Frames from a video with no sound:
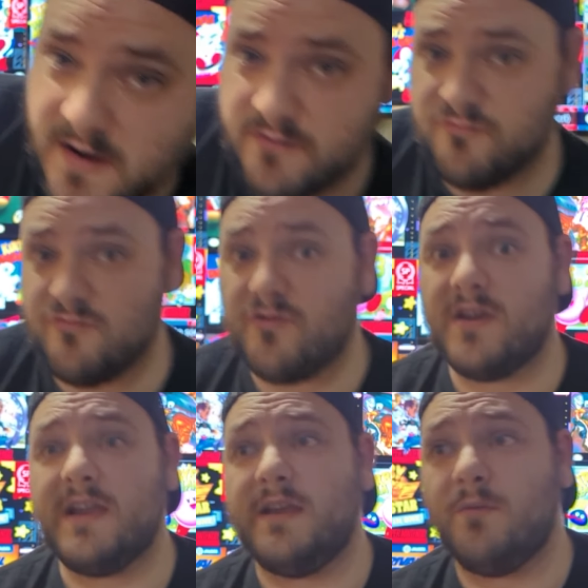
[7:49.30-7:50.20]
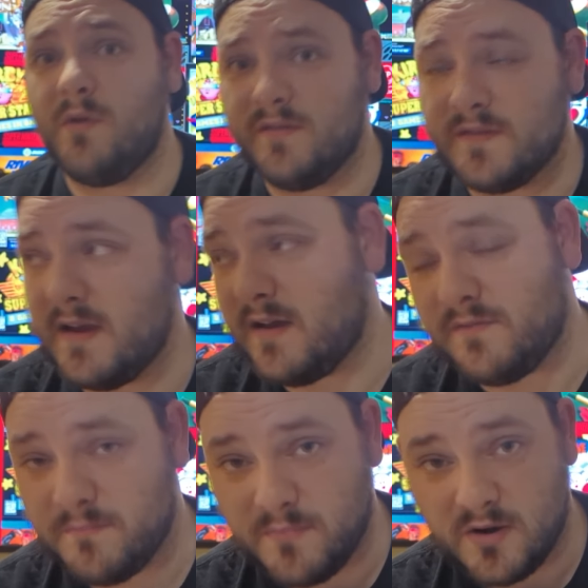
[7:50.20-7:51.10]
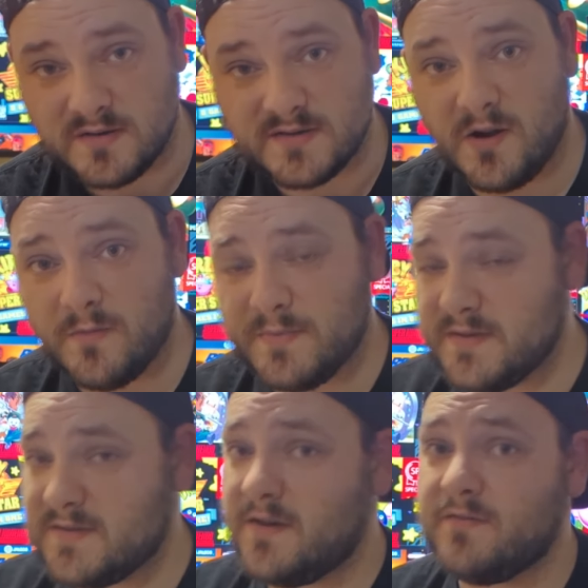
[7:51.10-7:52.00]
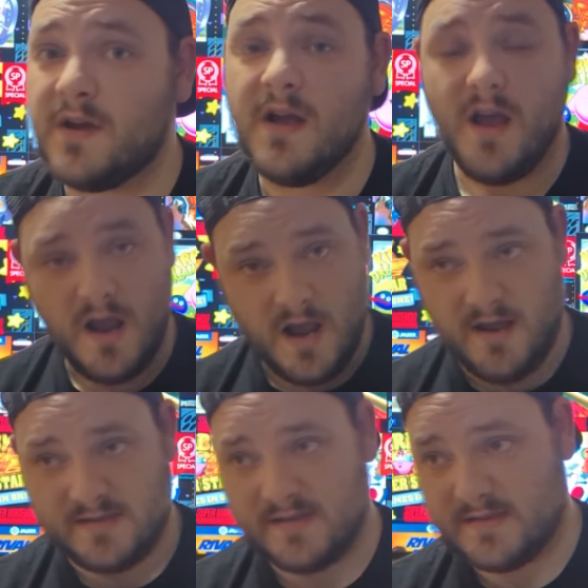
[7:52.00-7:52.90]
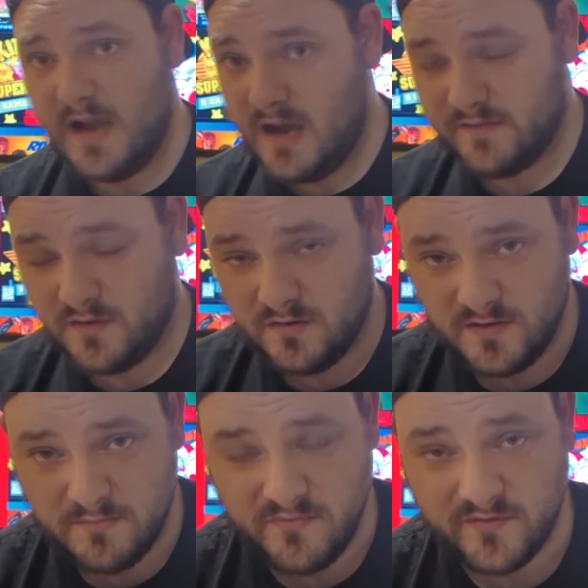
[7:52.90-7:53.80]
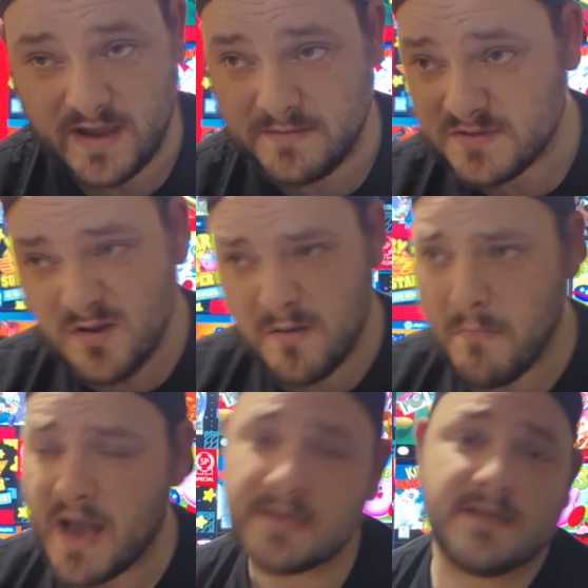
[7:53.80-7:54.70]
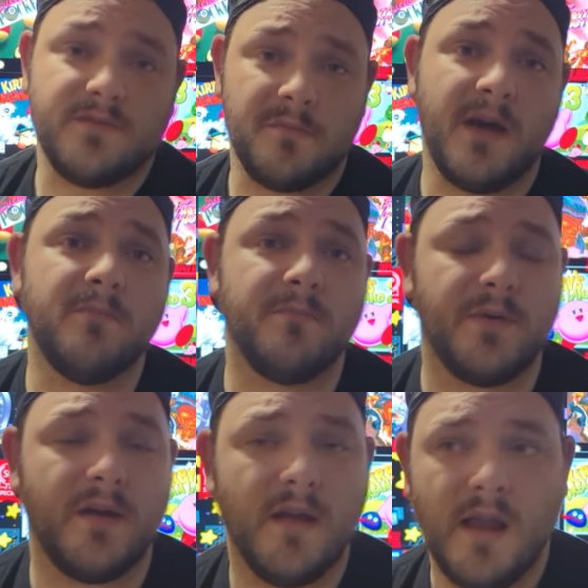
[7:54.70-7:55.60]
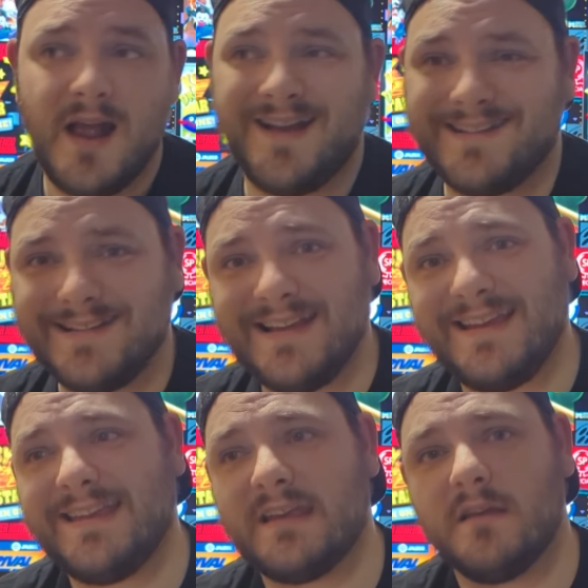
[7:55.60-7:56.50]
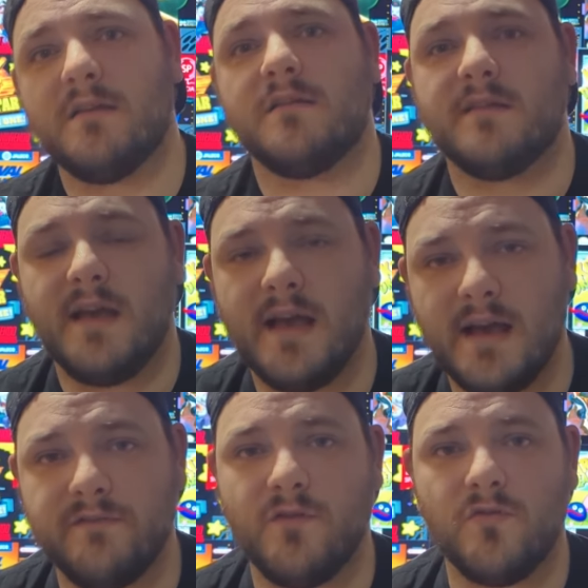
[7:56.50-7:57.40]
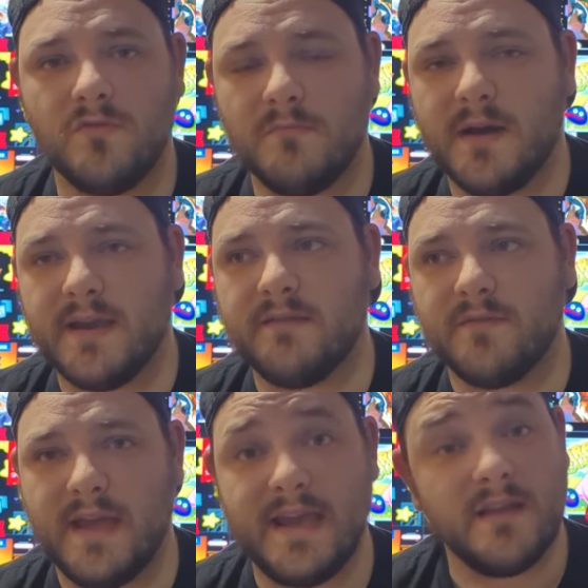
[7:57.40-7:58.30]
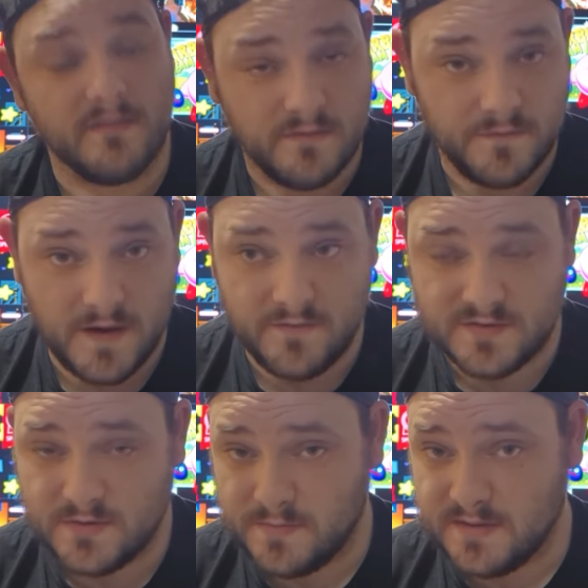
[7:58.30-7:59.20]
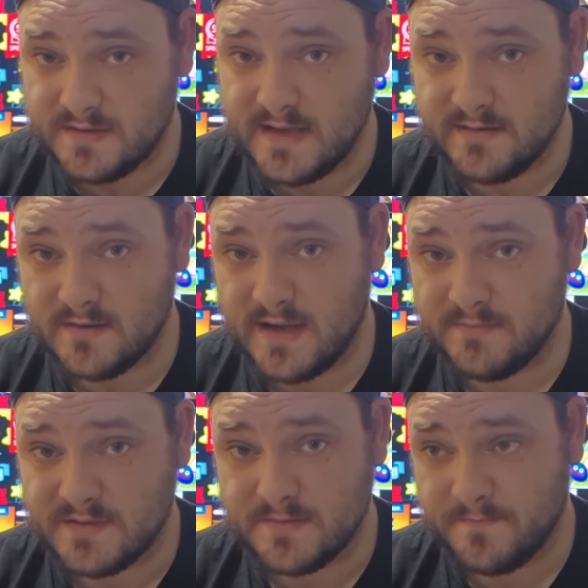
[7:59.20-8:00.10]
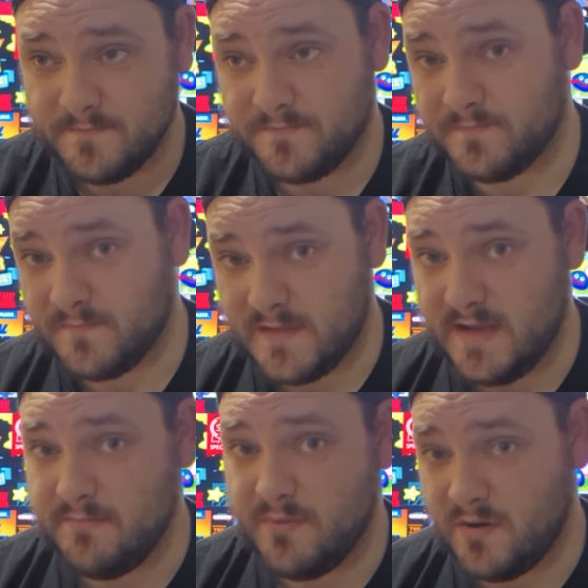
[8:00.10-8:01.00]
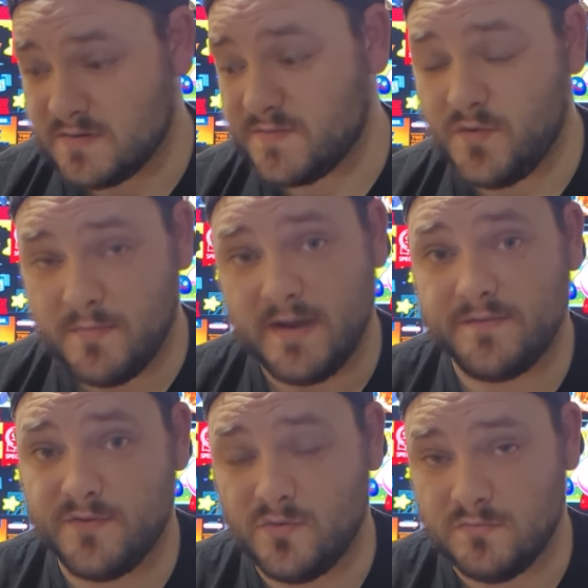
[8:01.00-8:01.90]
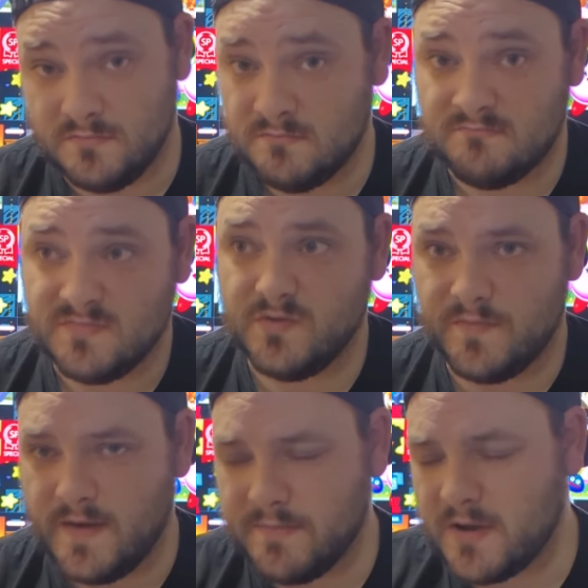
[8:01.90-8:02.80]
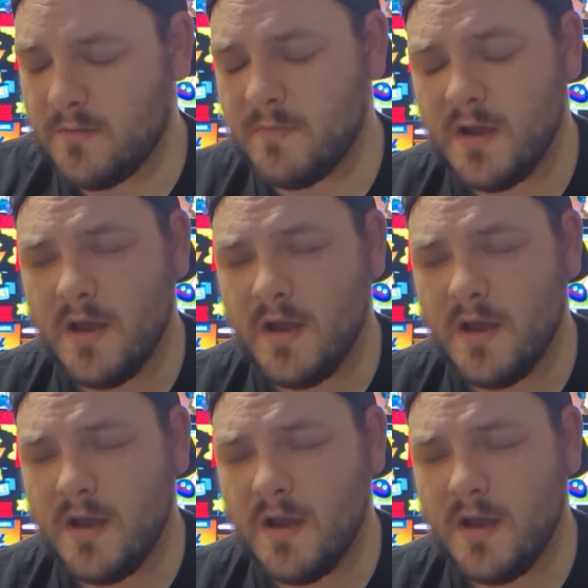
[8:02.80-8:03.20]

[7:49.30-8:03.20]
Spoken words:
I really want to have box copies of. And it's the start. I've got a number of games, not a massive amount, but I'd like to have all my favourite Super Nintendo games in box format for Super Famicom.